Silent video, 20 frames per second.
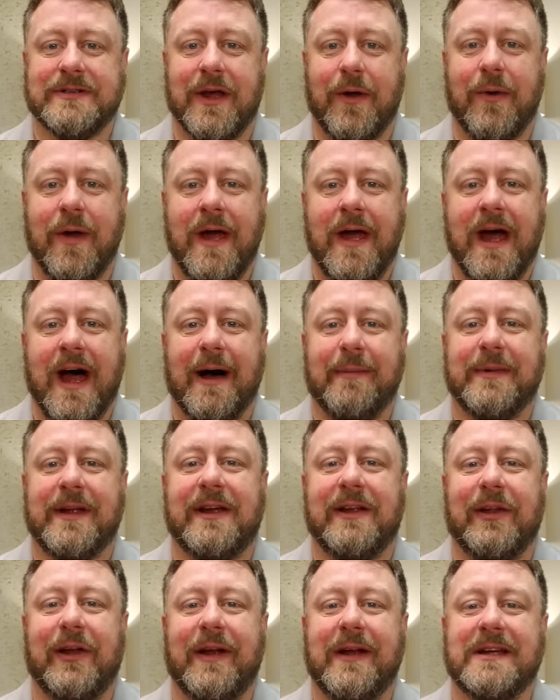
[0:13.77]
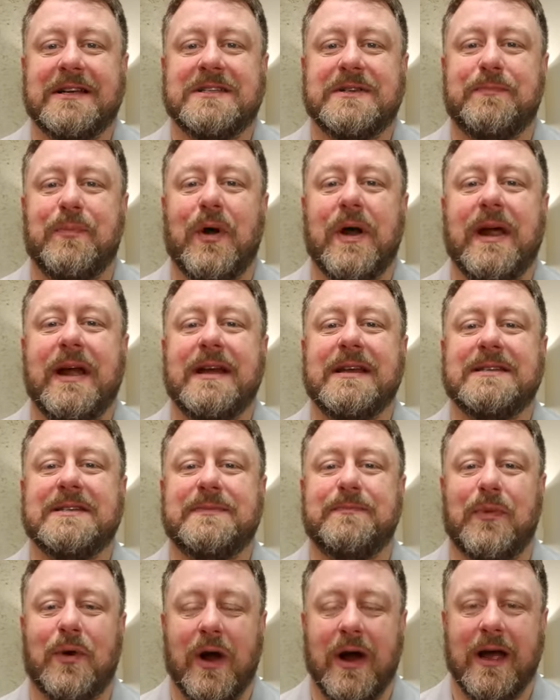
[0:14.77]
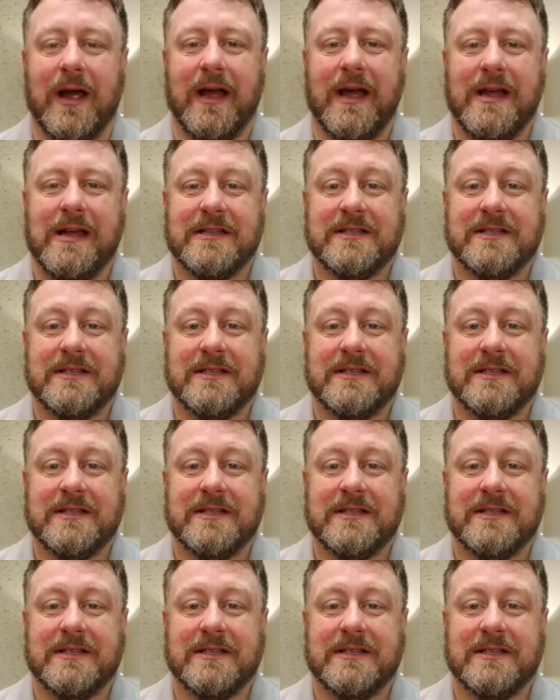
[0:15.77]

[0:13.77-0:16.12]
So I'm declaring spring has sprung.